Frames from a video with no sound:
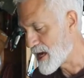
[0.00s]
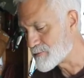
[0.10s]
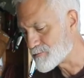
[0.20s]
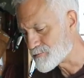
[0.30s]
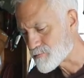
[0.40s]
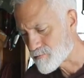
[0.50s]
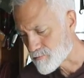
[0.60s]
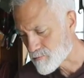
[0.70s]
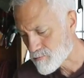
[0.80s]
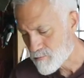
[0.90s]
And
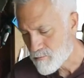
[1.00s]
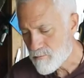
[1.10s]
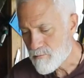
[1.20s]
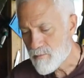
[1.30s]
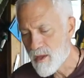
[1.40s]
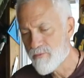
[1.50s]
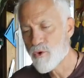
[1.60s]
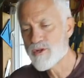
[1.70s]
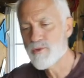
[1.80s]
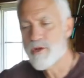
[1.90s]

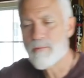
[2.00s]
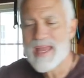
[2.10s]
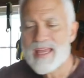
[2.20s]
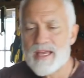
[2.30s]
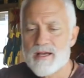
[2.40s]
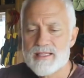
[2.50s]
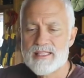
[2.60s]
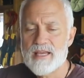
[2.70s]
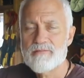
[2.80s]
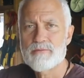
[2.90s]
of course, when you're making a
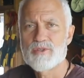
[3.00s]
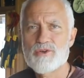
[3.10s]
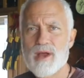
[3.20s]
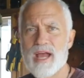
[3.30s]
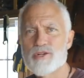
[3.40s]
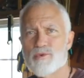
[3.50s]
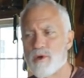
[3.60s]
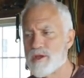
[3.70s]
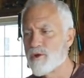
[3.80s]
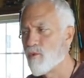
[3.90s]
seat from
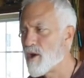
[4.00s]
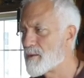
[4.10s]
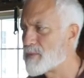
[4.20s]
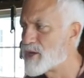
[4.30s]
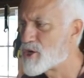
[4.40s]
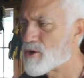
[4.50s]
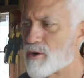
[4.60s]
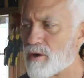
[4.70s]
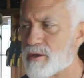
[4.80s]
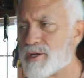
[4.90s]
scratch, what you'll want to be
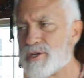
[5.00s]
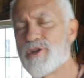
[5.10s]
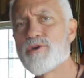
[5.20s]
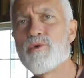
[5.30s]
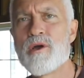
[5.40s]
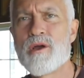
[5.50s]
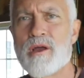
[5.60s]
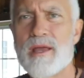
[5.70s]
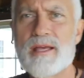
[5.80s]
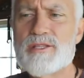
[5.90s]
sure to do
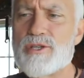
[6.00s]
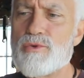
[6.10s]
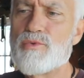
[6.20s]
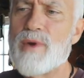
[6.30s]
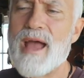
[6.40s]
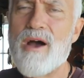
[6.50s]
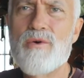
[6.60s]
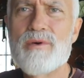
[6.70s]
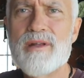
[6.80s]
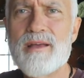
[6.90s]
is to
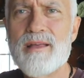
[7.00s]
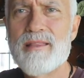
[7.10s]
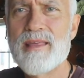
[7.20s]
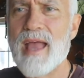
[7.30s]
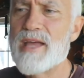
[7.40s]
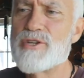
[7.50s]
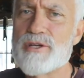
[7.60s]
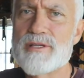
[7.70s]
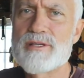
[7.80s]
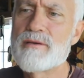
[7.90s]
round the
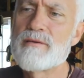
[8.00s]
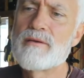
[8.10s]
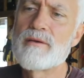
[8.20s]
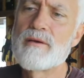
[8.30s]
edges.